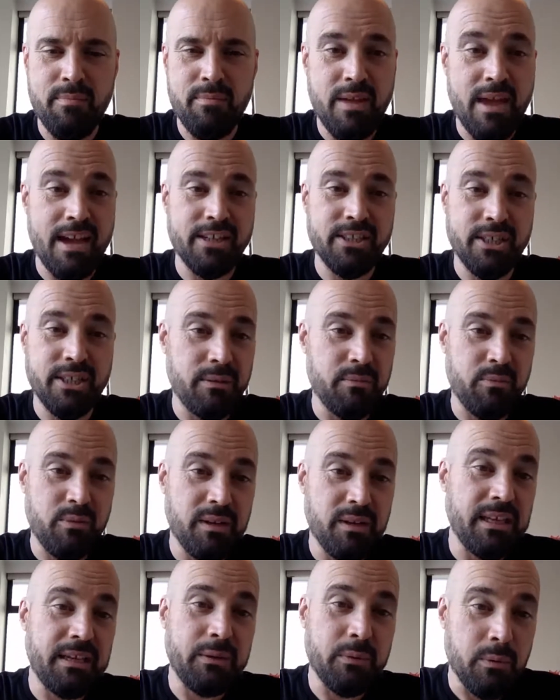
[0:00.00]
Actually,
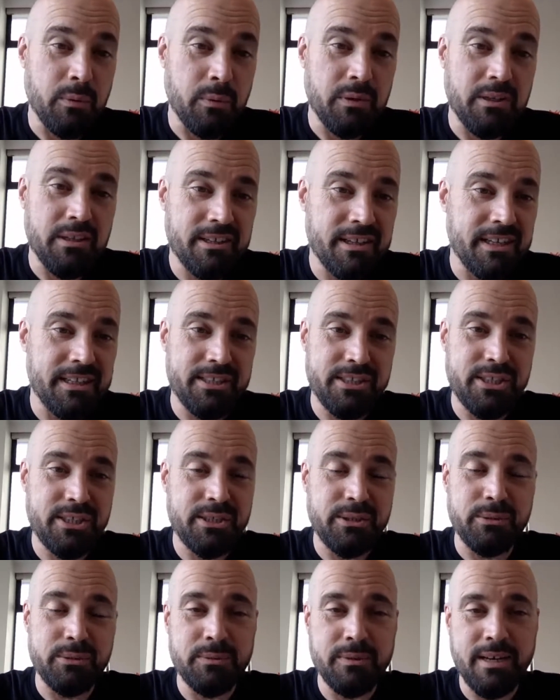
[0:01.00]
really cool looking
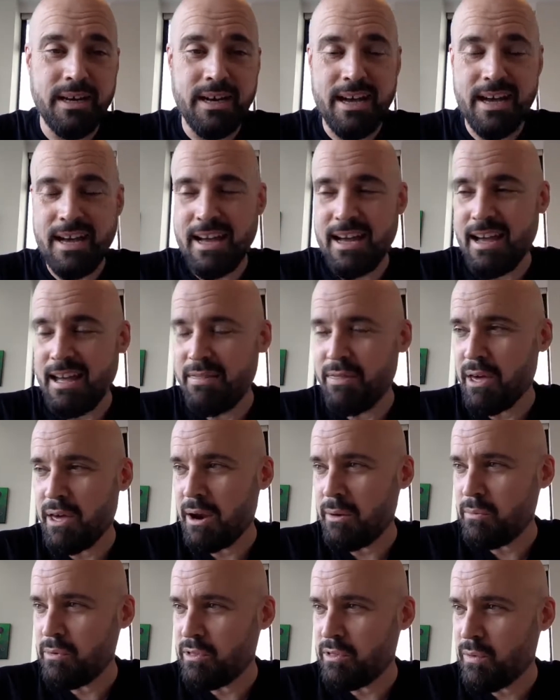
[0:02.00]
shoe. I thought
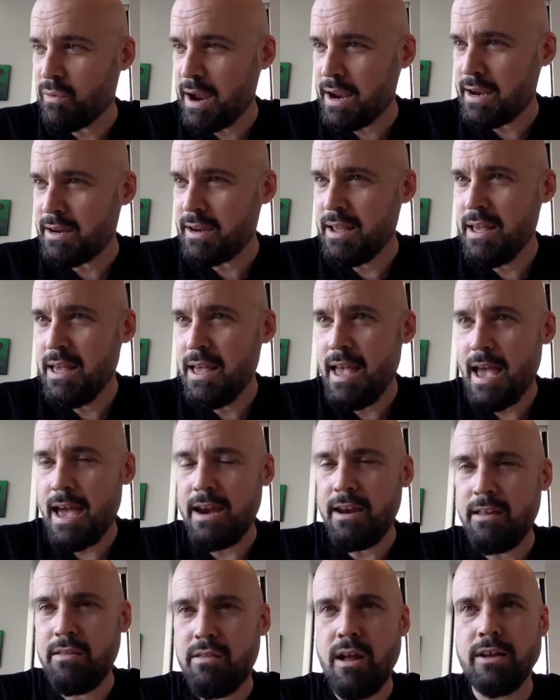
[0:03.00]
it was great.
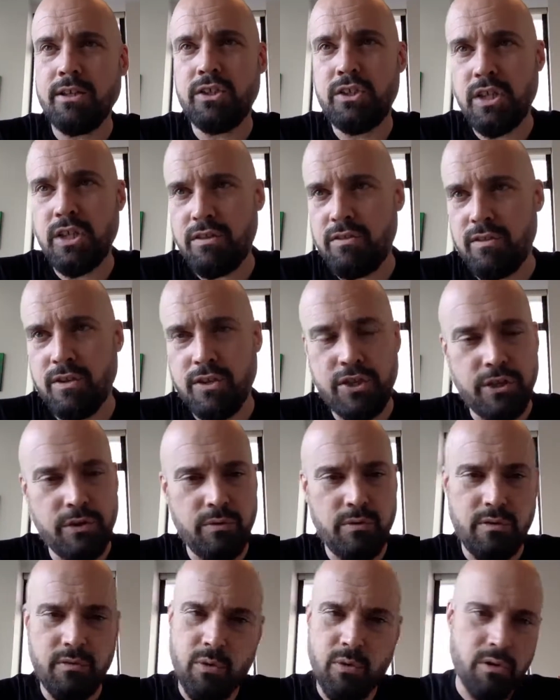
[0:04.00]
And it's not just the
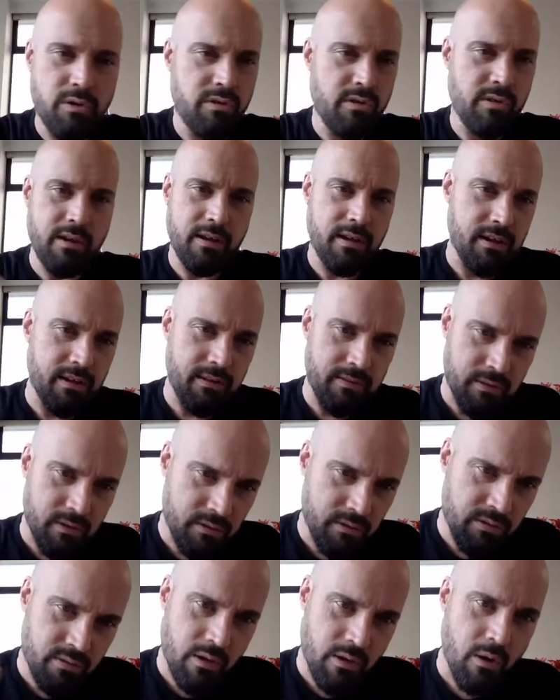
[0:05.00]
shoes, of course.
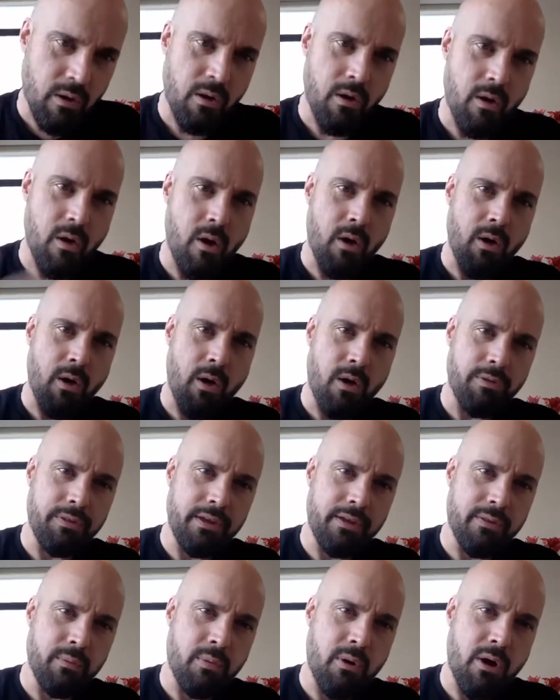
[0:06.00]
There's all the
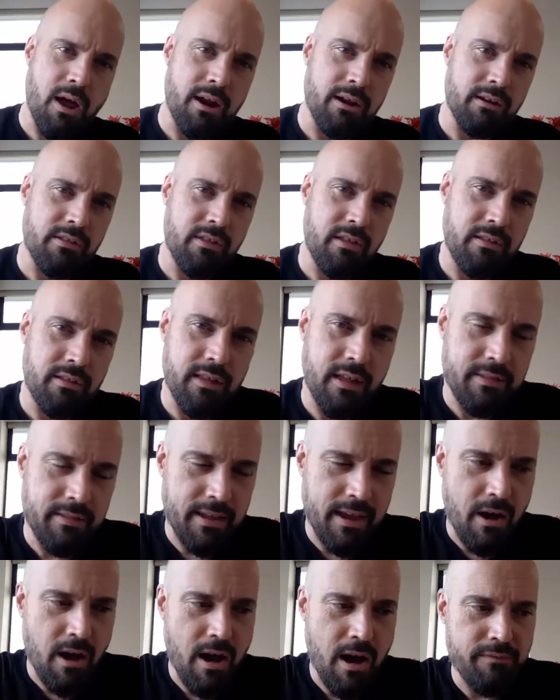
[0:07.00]
other products that
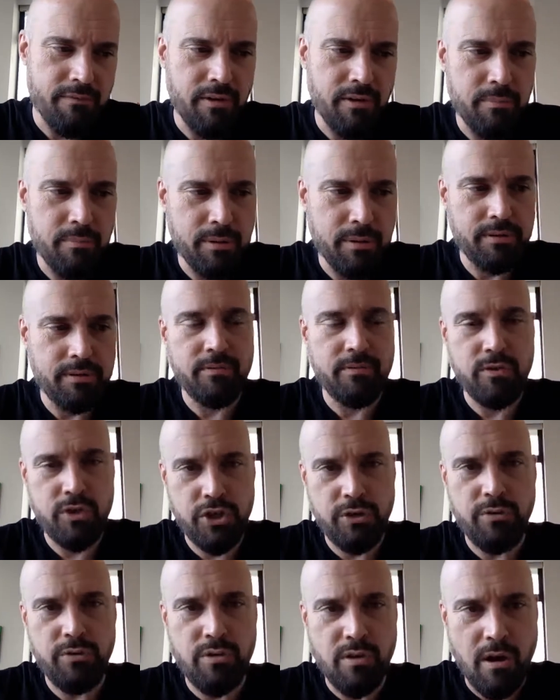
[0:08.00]
they offer, but
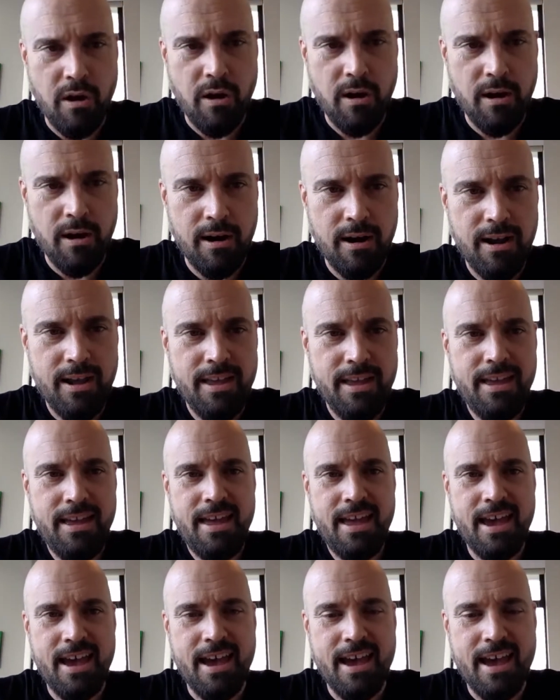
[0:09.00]
shoes are
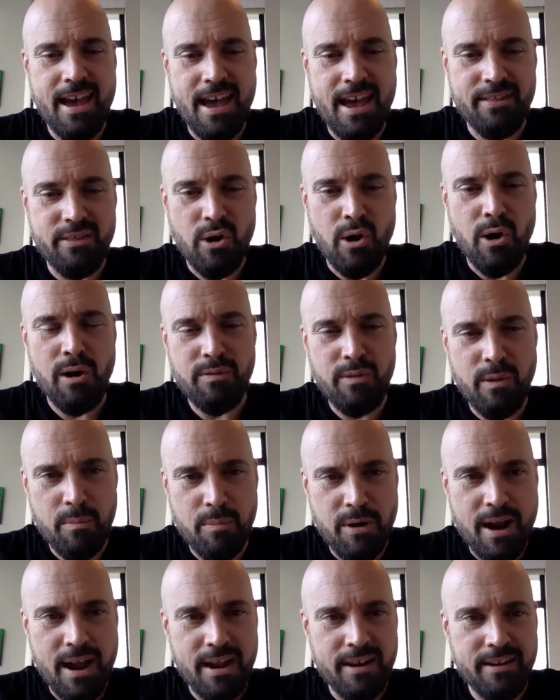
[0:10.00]
at the heart of their
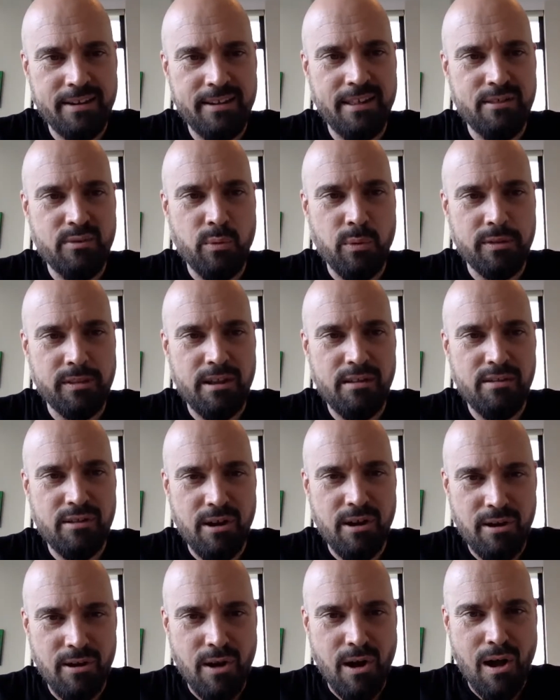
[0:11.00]
brand. That's what they
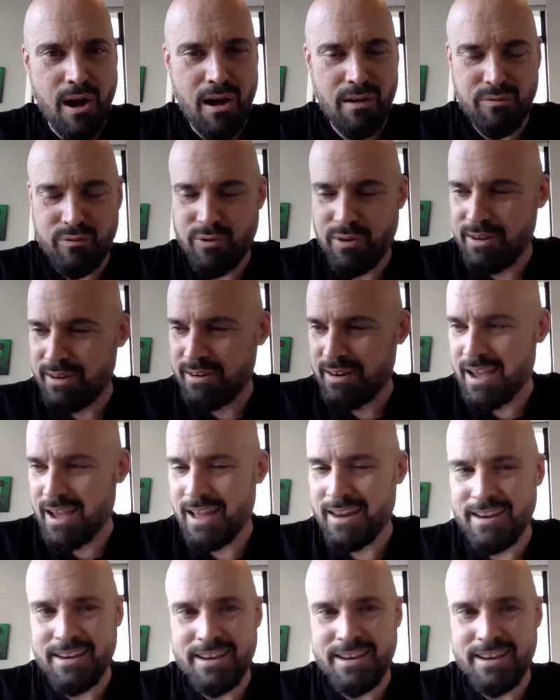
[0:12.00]
started off when Adi